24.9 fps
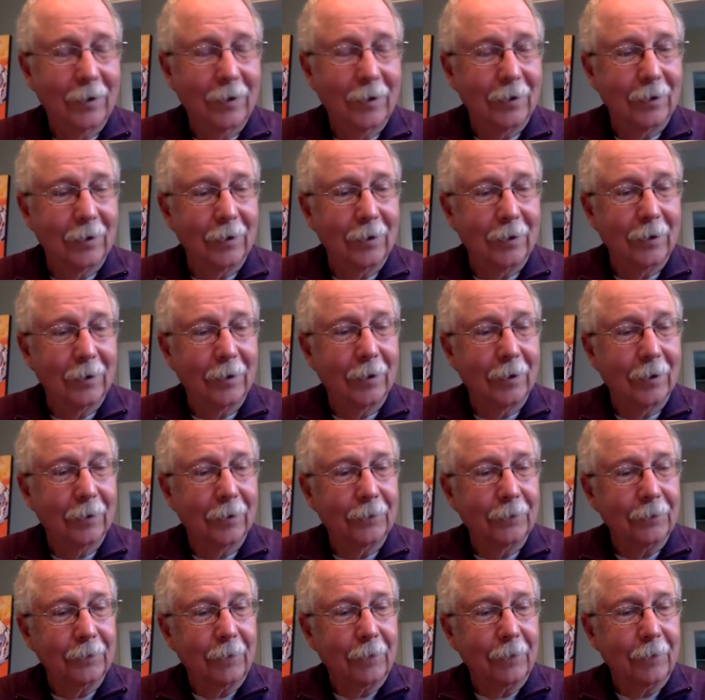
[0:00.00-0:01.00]
Uh,
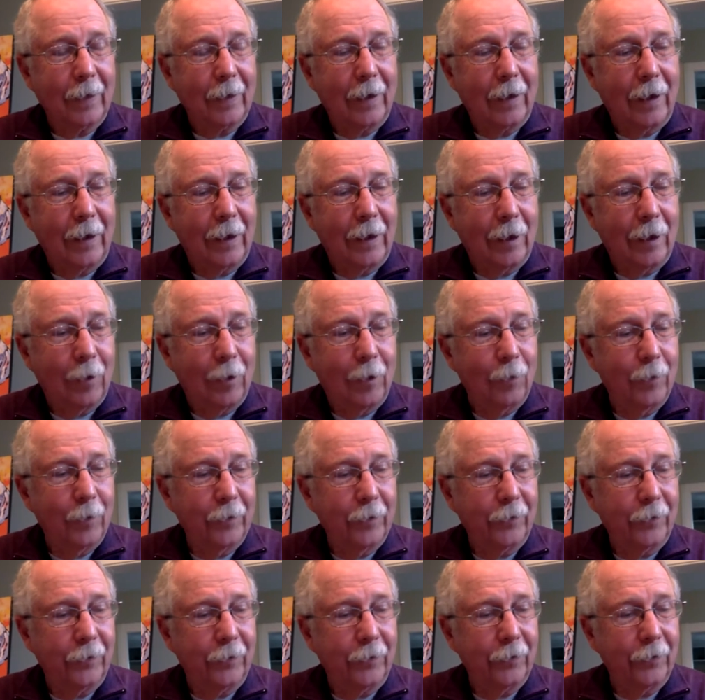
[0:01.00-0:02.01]
I'll
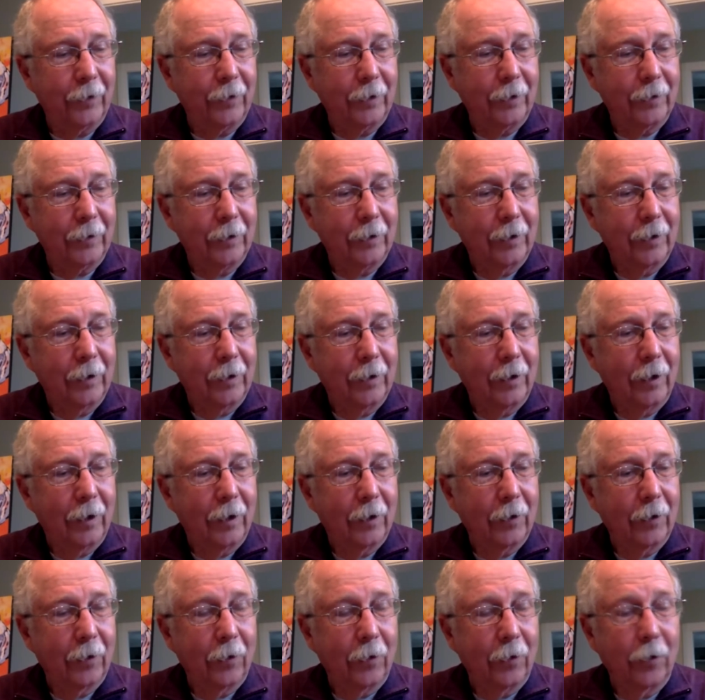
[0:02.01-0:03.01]
mention that uh,
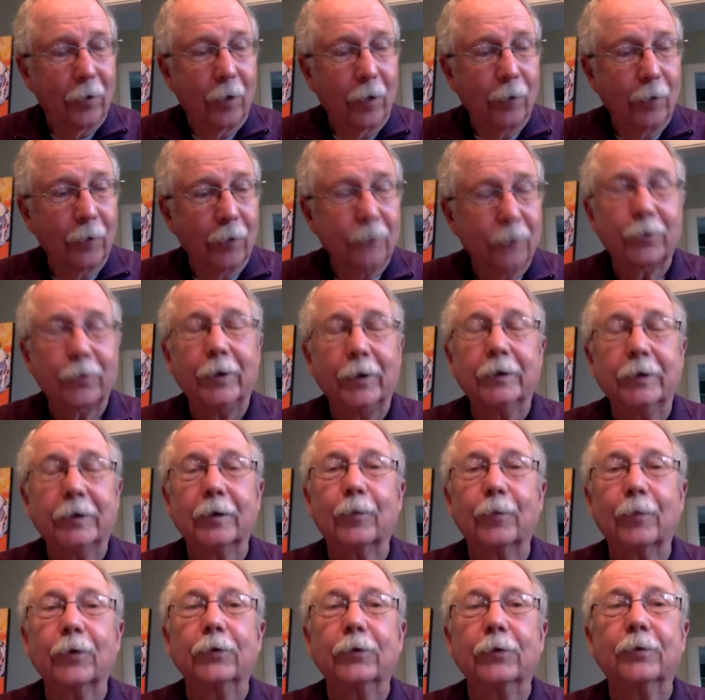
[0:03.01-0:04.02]
there are a number of trees
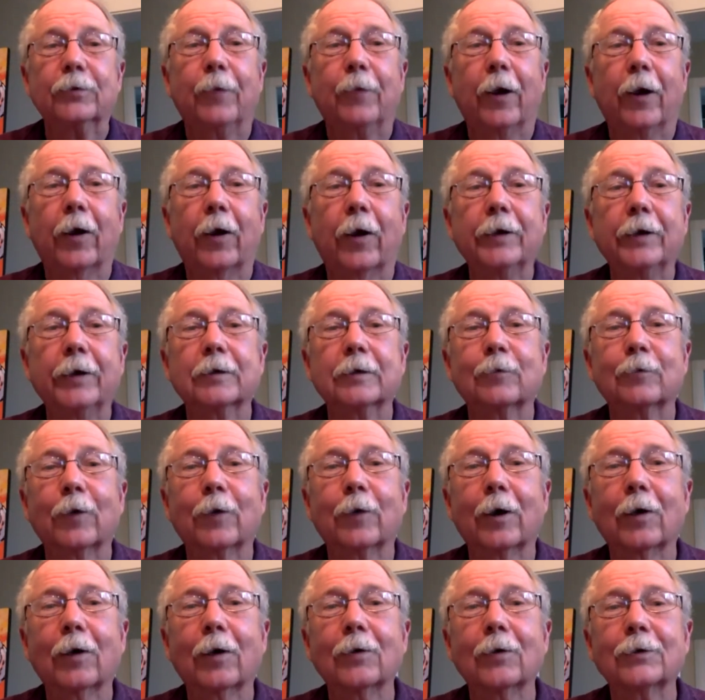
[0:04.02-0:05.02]
that produce berries as
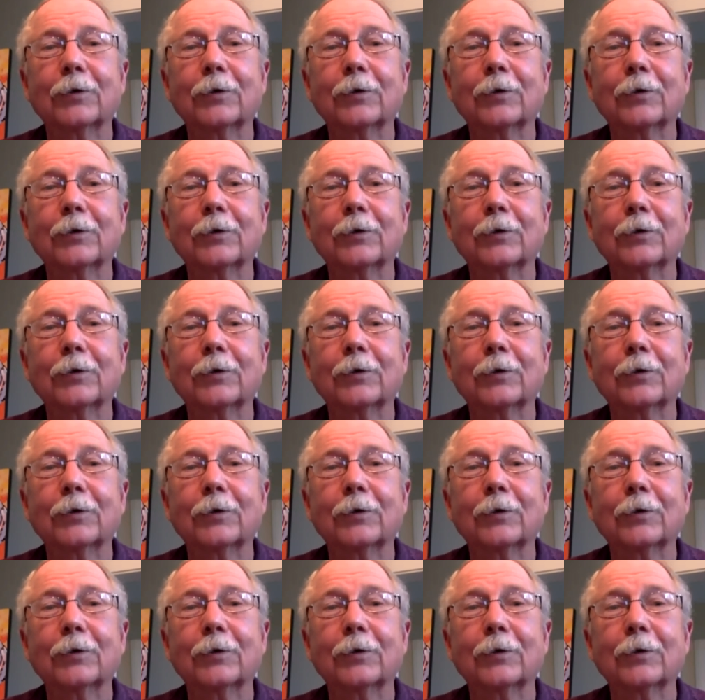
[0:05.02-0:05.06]
well.